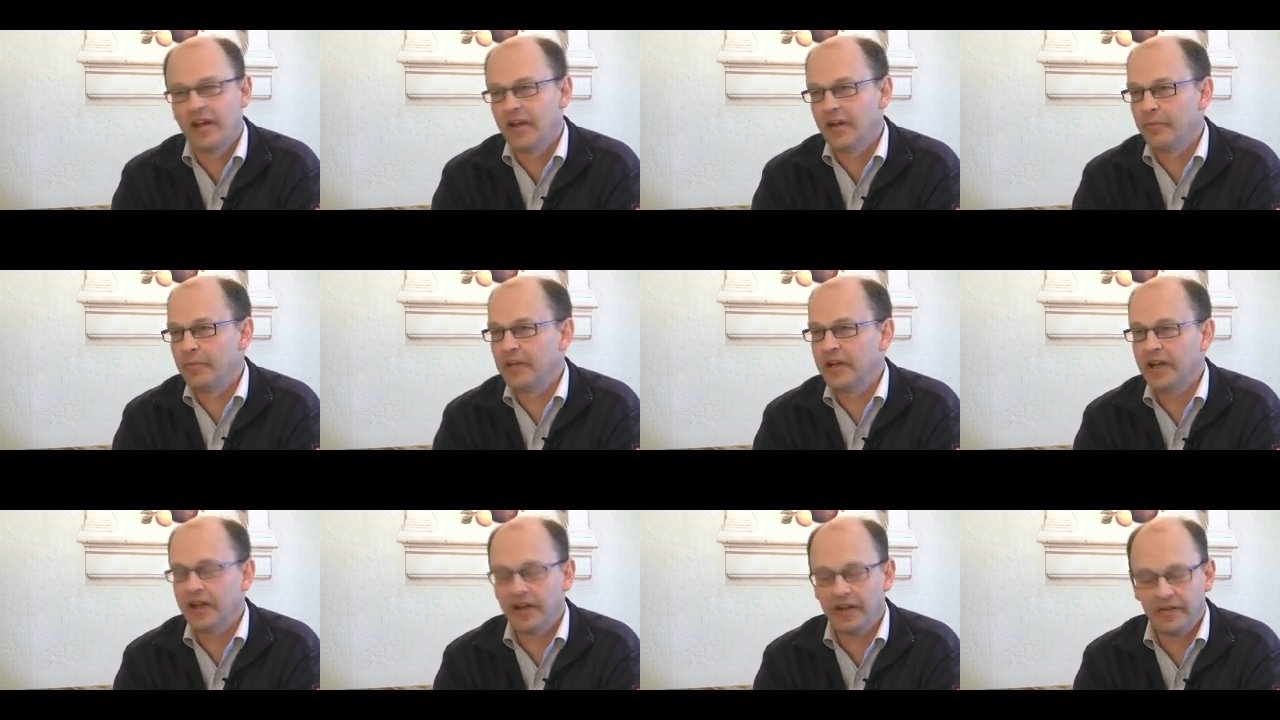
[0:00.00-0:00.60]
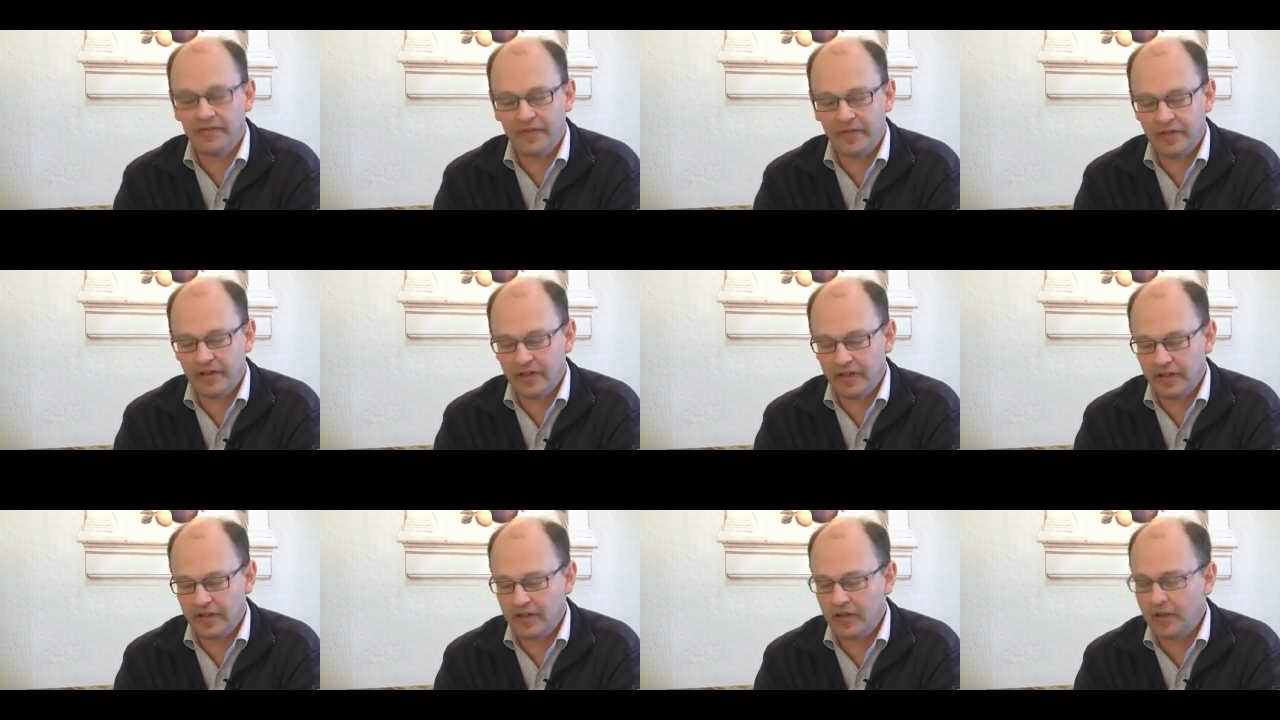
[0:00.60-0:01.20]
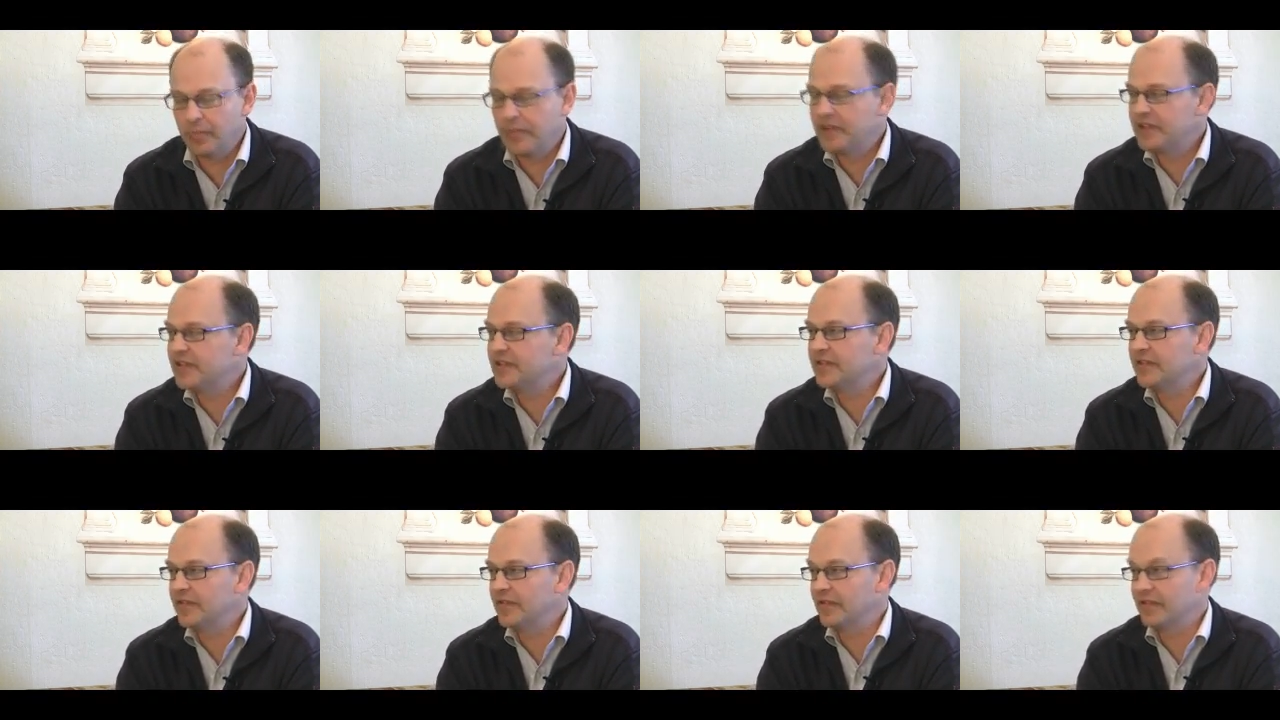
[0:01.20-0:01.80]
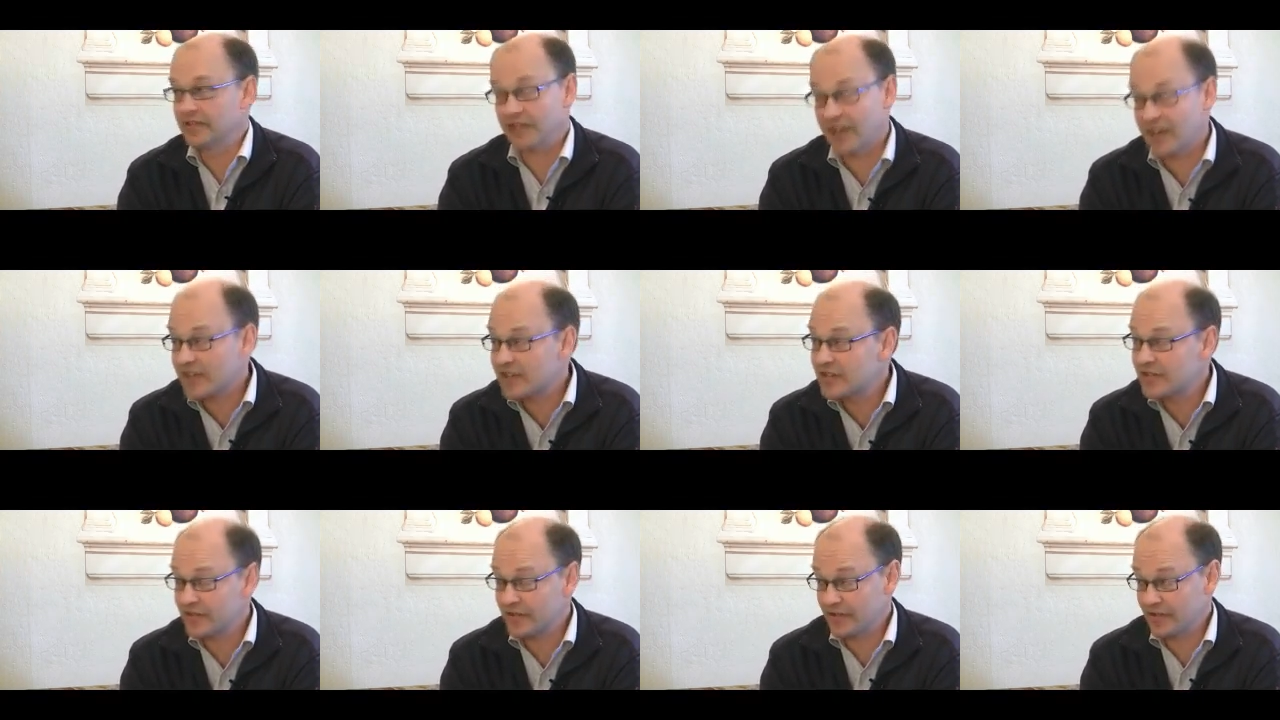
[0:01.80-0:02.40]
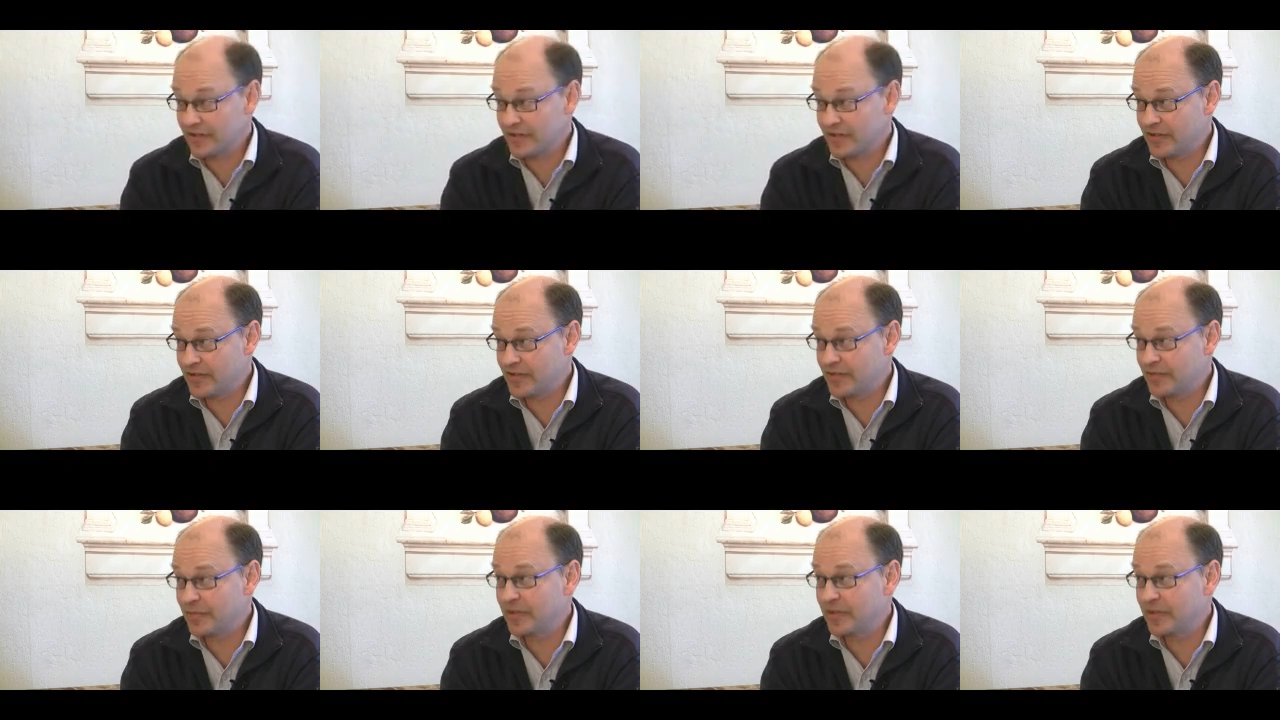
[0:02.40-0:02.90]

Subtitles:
We have completely different tax structures.